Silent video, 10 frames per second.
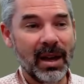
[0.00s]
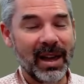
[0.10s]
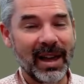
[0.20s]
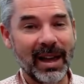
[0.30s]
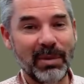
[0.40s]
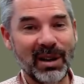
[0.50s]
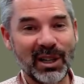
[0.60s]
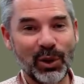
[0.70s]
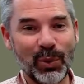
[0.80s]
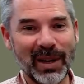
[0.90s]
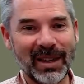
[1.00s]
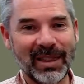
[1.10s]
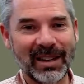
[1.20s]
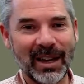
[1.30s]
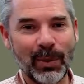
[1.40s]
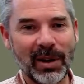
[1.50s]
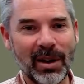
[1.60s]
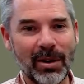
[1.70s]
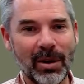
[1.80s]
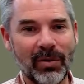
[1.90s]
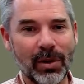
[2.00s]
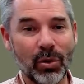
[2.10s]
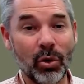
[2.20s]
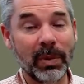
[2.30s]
But until we get that data, we don't know for sure.